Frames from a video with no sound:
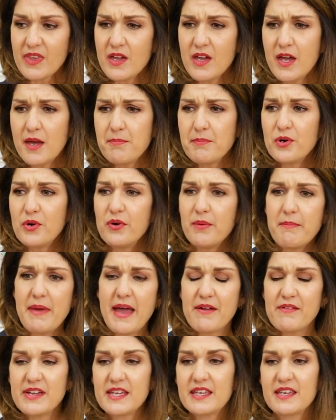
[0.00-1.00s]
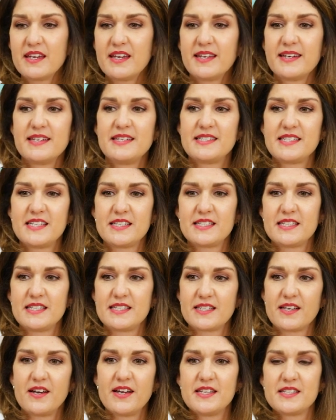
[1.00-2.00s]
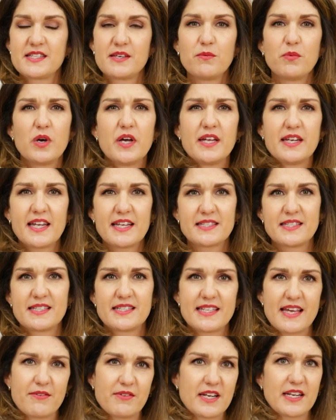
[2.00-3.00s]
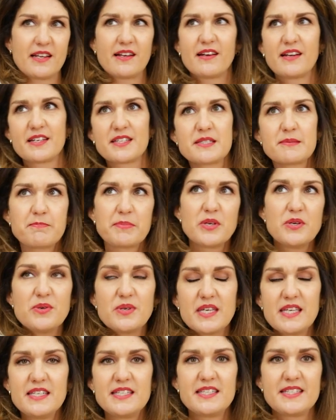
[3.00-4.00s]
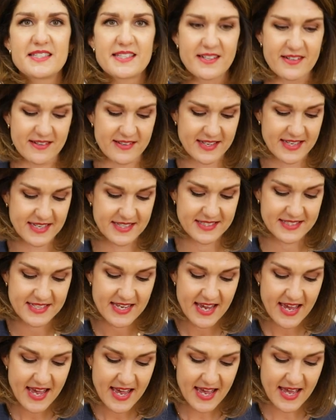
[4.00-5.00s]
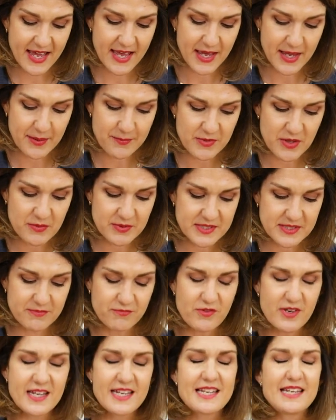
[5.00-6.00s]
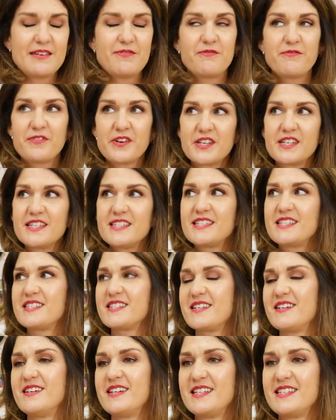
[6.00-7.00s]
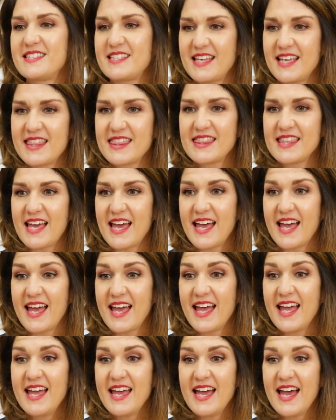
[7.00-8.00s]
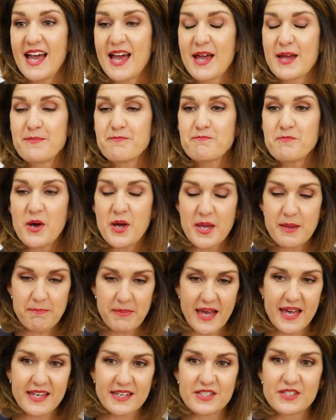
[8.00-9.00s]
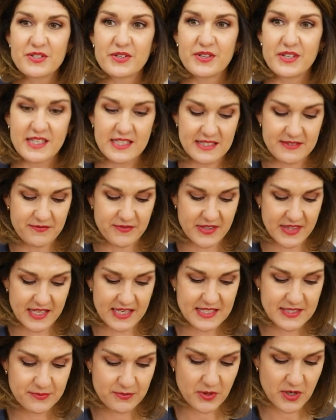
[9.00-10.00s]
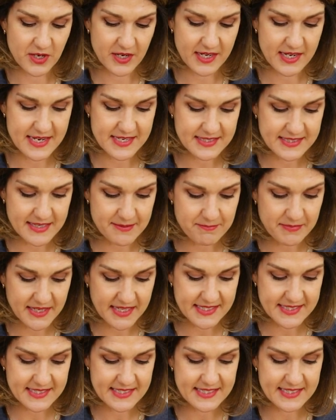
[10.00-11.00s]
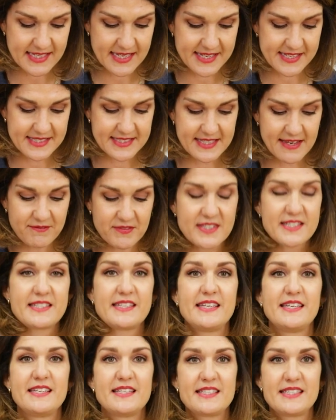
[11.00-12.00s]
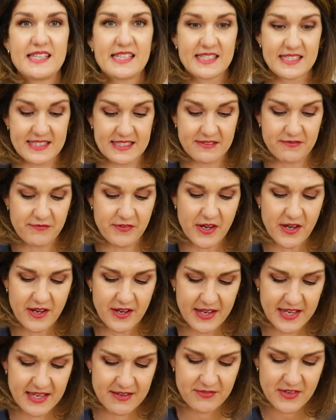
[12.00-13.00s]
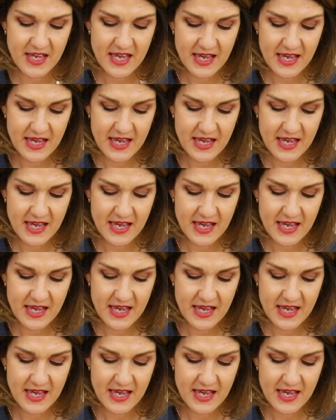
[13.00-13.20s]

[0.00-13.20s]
more American, and did designs that weren't necessarily like spooky designs. There were some really fun designs in there. My pattern choice for this one is Simplicity 1765,